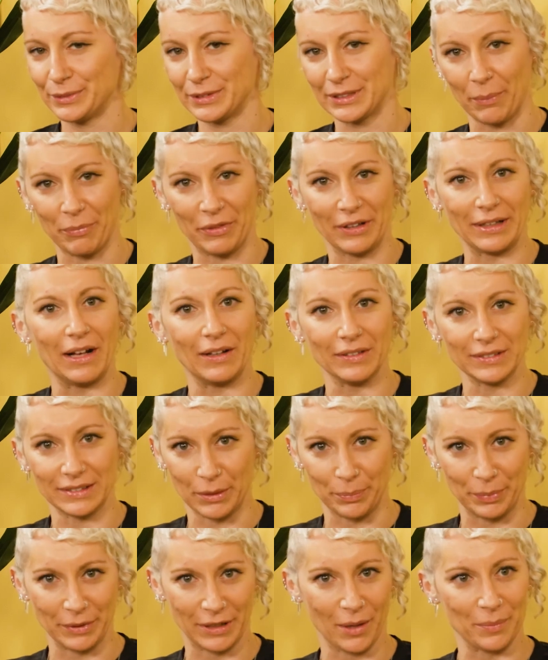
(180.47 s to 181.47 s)
something else
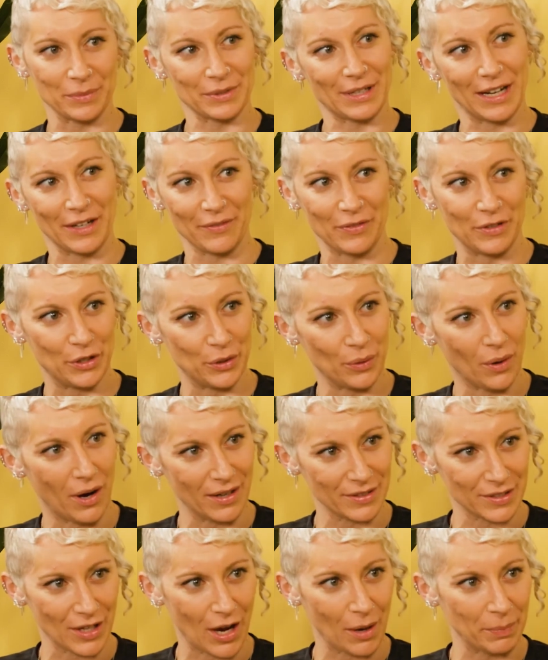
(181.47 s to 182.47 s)
that becomes kind of the new
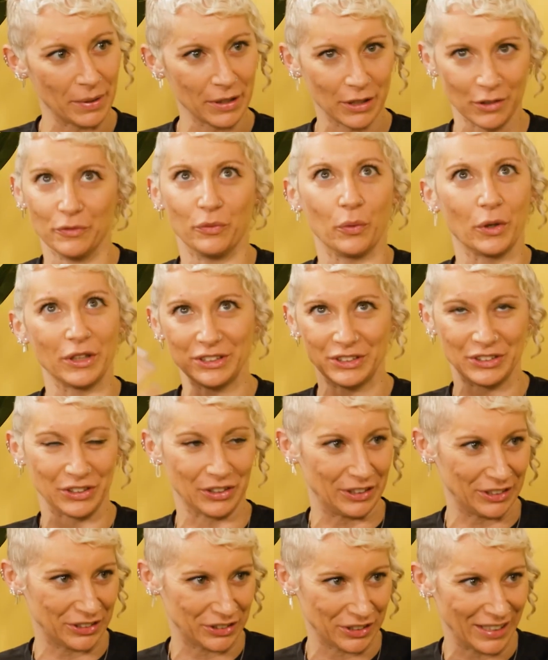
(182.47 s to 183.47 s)
hot topic, or voice
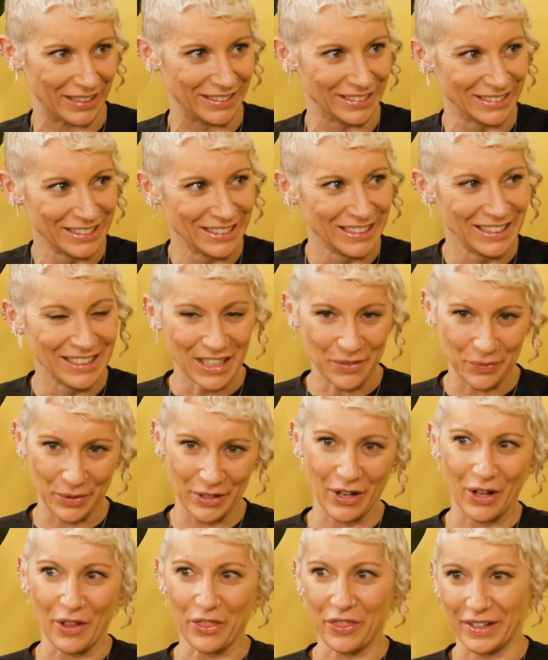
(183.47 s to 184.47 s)
search, right?
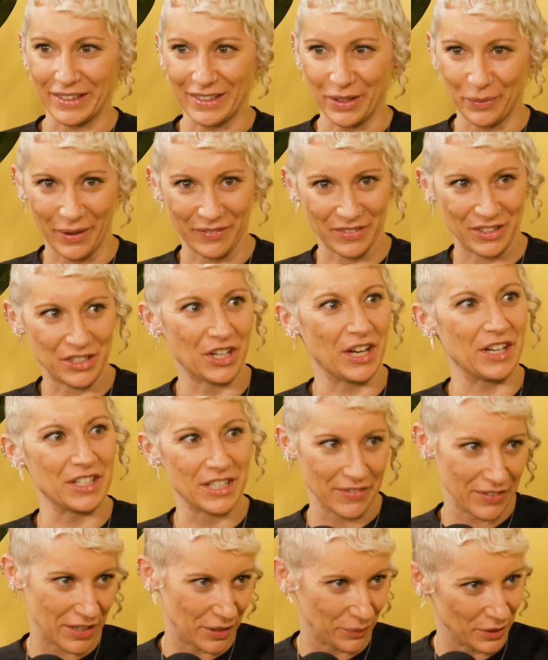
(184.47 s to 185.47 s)
We all think that we have to change
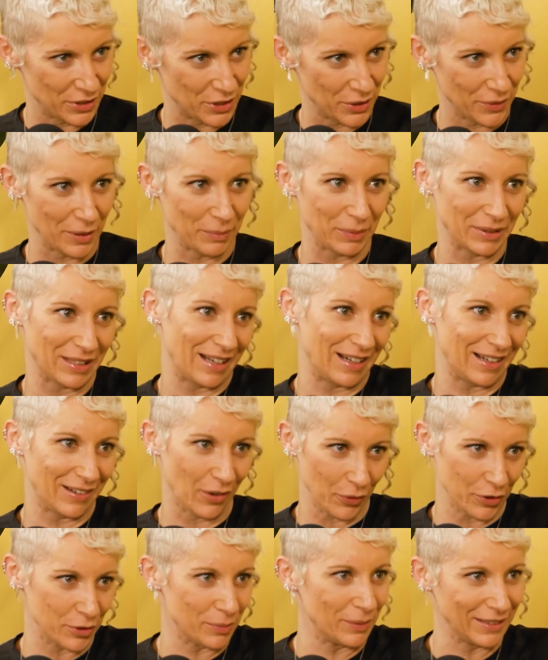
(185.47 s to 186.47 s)
everything we're doing, but then it
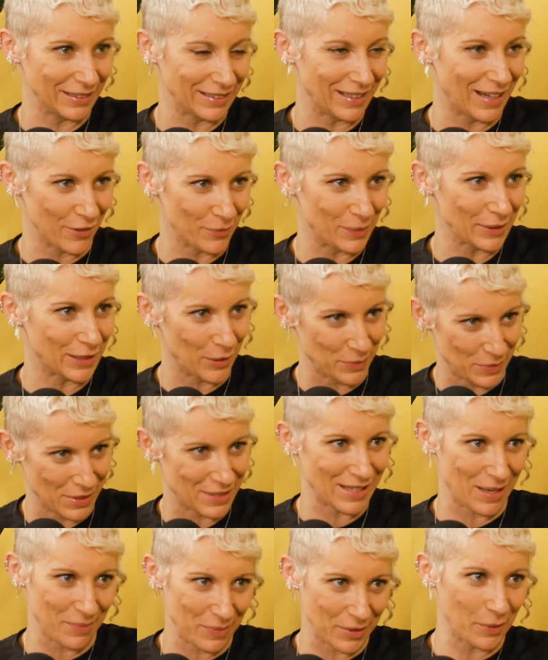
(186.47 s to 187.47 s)
ultimately kind of becomes the
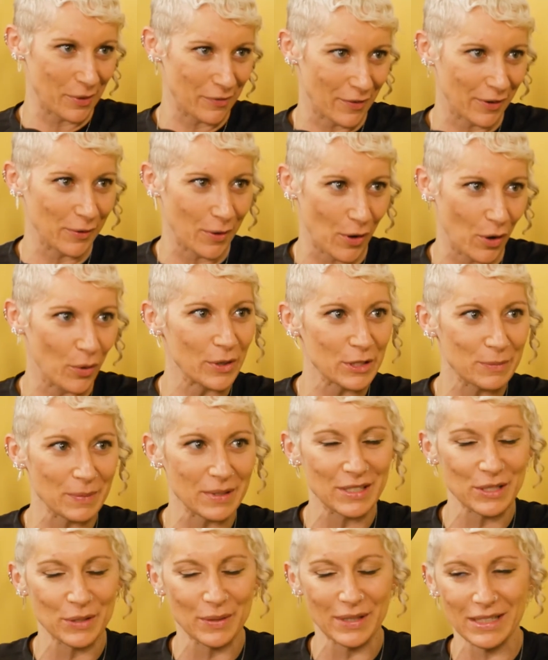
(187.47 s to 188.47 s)
same thing we've always
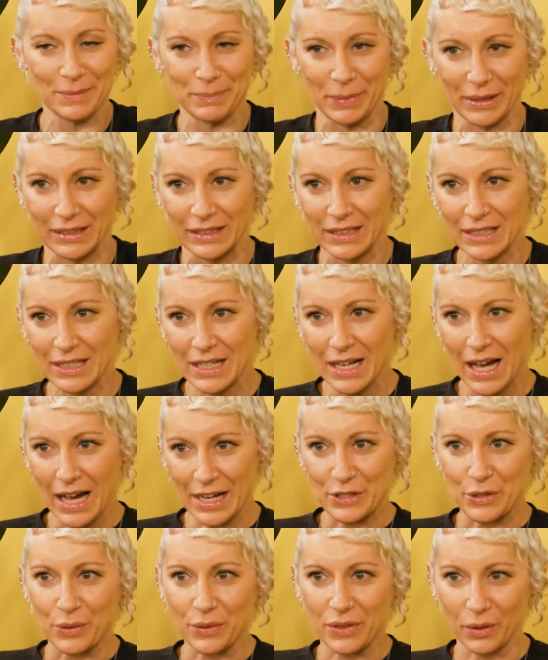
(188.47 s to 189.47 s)
been doing. But I
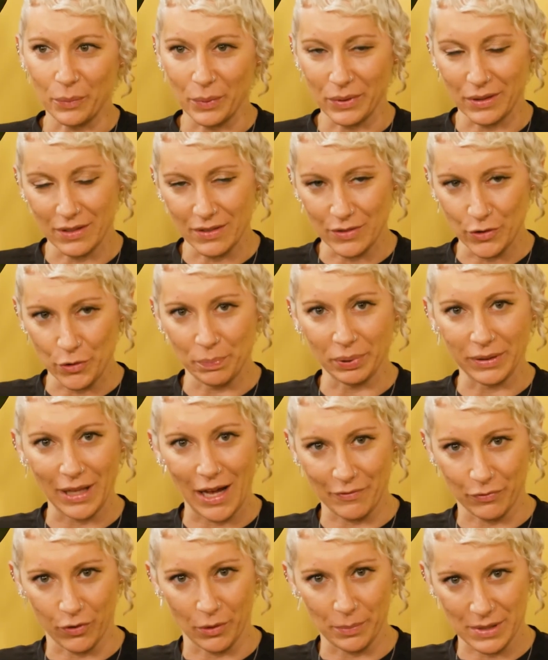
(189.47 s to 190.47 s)
do think with these new
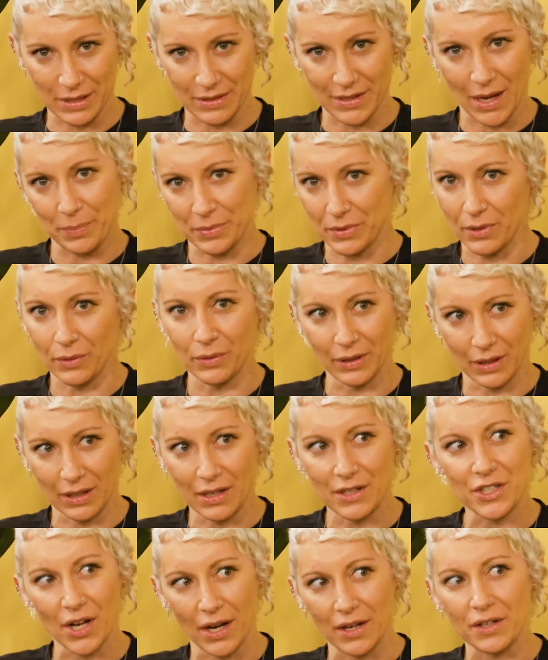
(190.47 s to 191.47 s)
platforms, it's absolutely
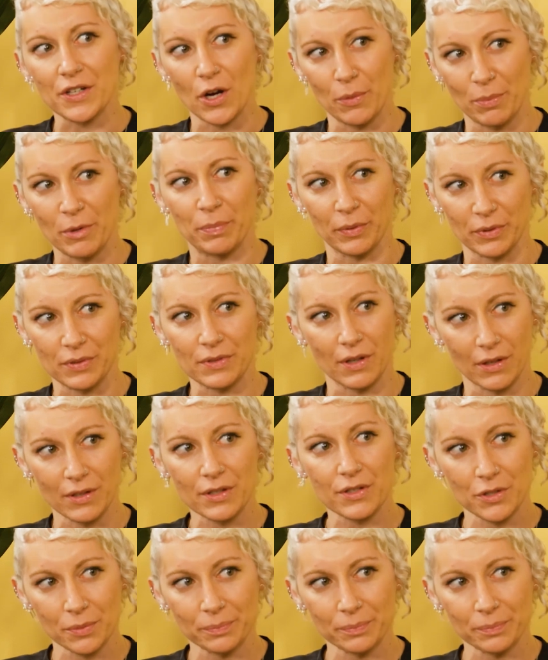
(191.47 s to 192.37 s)
going to change how people search.